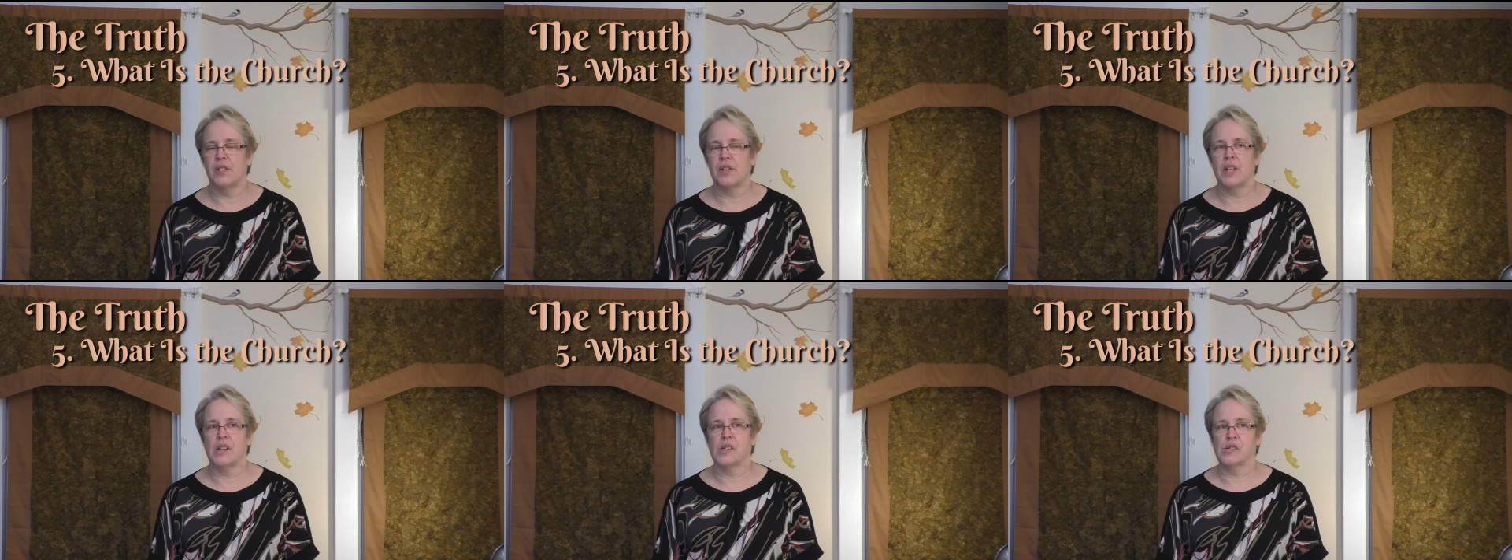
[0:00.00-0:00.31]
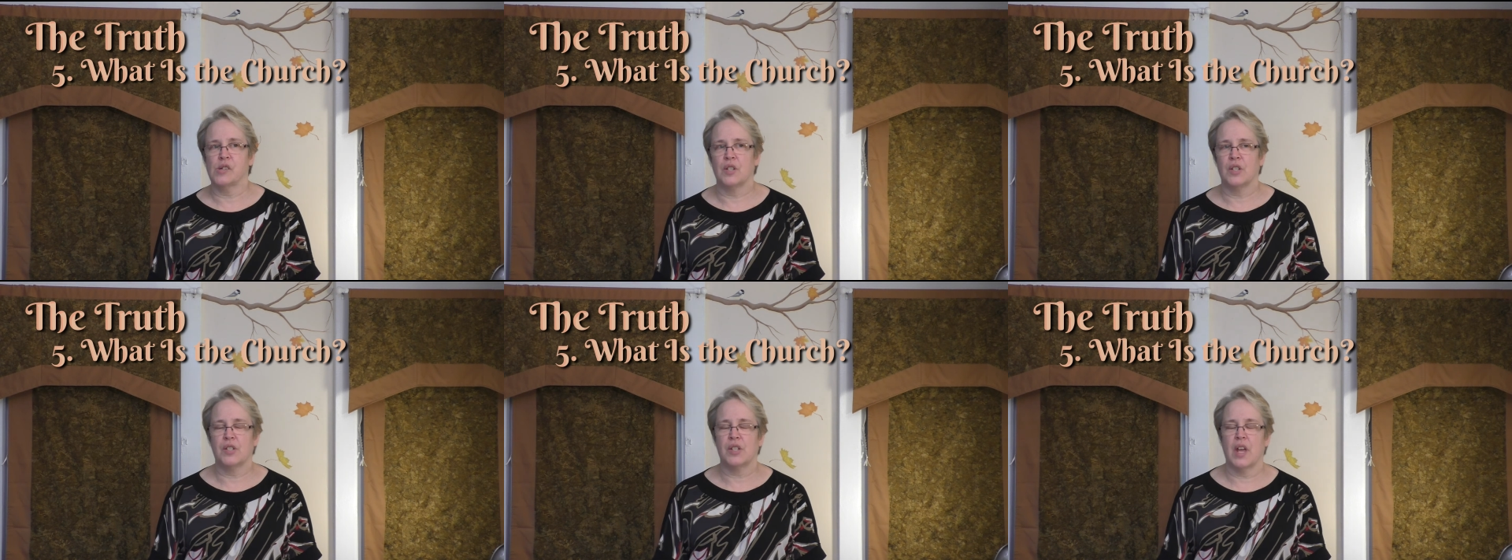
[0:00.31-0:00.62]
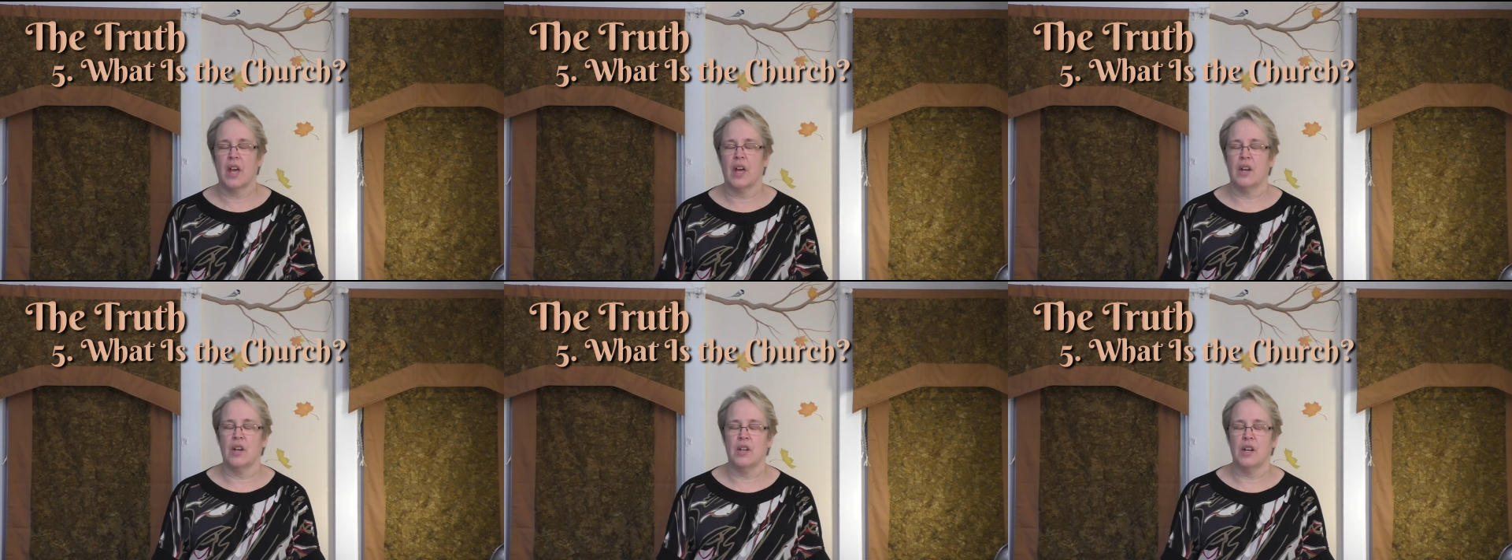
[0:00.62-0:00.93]
thank goodness I
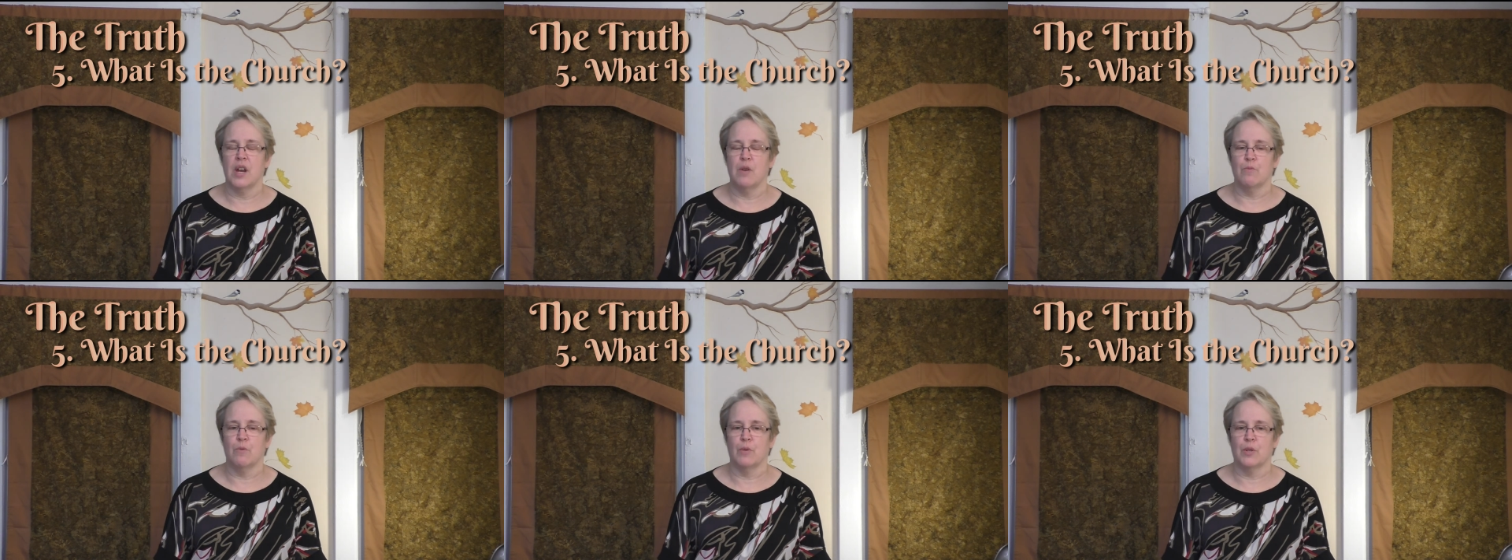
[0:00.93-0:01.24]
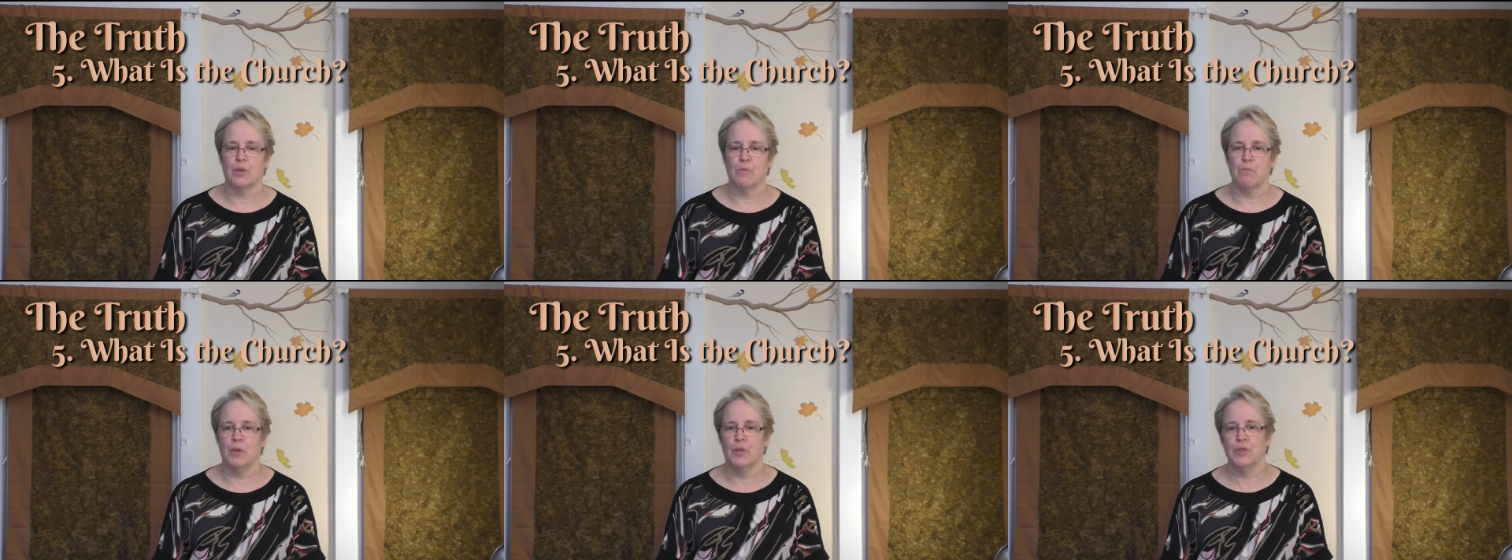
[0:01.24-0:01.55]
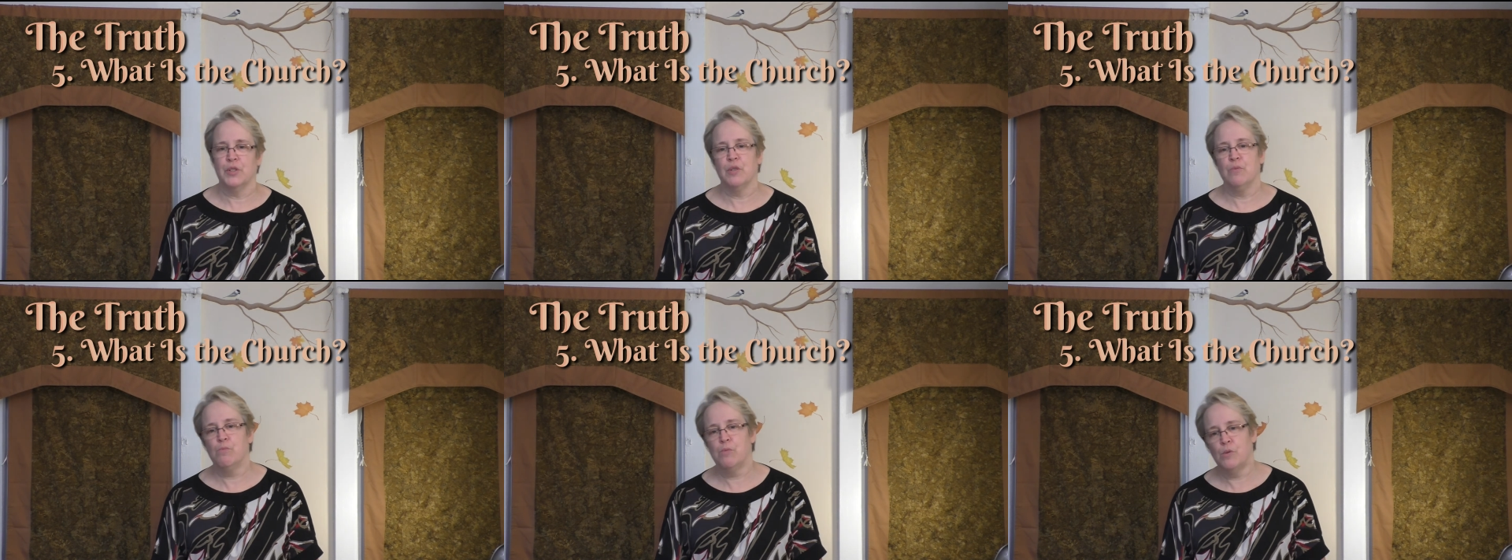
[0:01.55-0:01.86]
had a neighbor with a
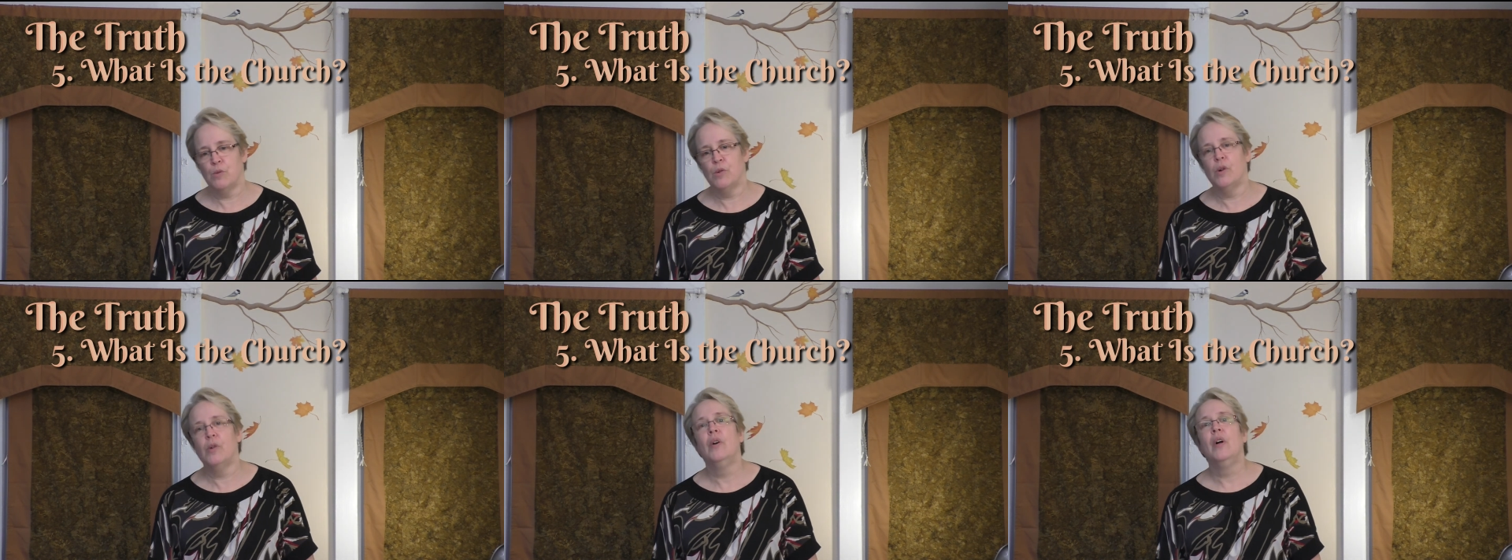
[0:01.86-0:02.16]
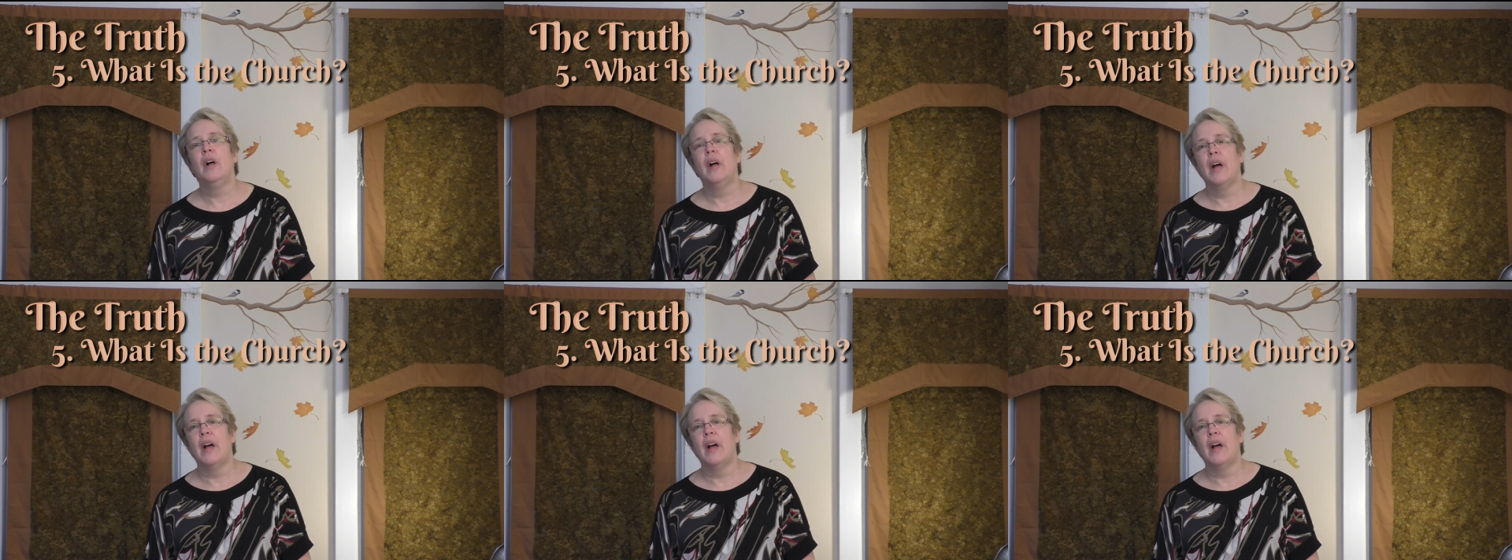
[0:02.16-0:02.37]
built-in pool.